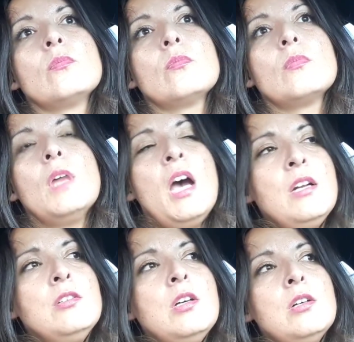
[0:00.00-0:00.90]
I don't
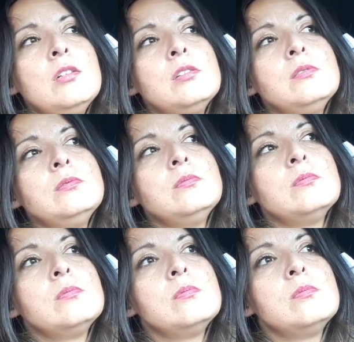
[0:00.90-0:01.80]
know
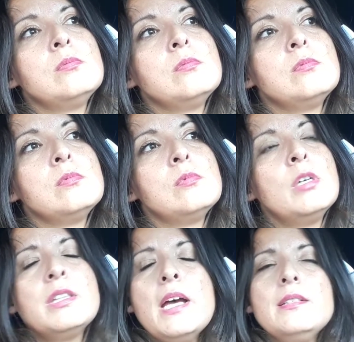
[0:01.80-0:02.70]
what
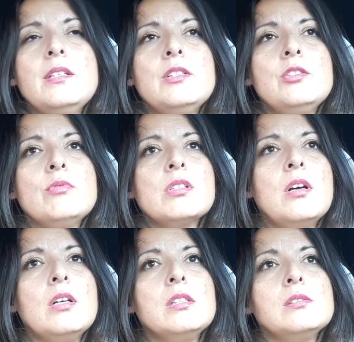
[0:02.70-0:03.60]
that did to his
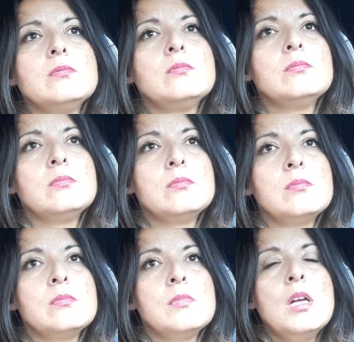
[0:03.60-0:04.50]
heart.
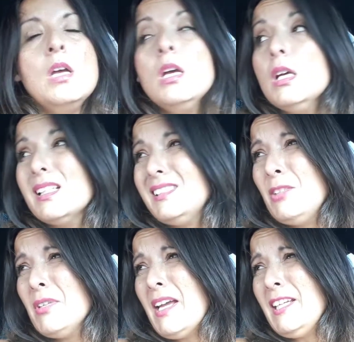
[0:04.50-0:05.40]
Because see, when
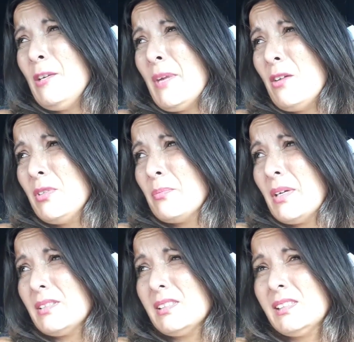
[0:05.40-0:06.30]
I came out with
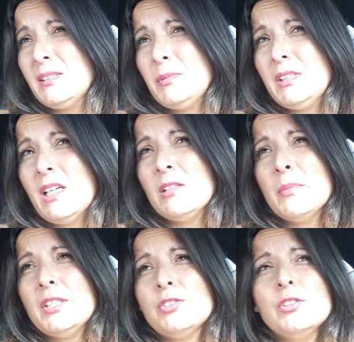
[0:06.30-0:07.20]
telling my
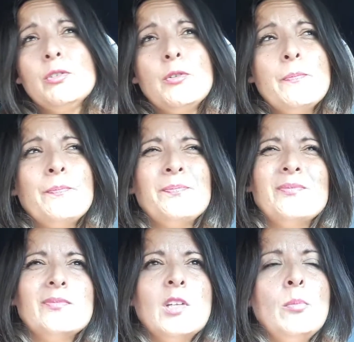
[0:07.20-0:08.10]
truth,
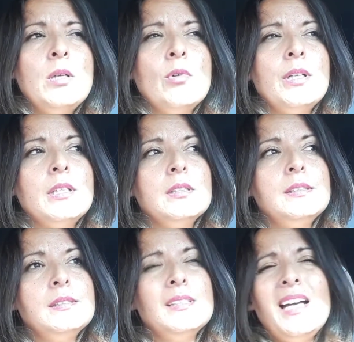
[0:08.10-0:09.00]
nobody wanted to
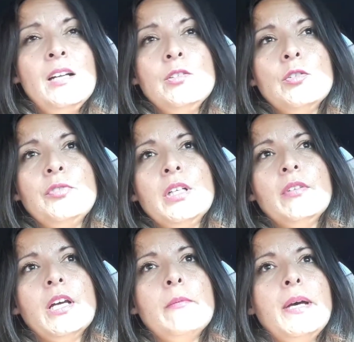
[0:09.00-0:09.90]
listen. I don't know if it even
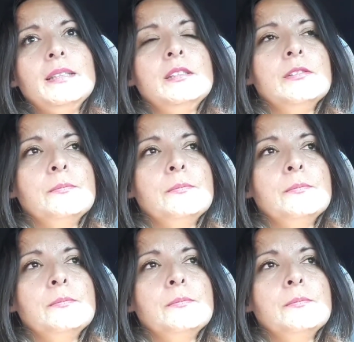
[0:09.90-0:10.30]
got back to him.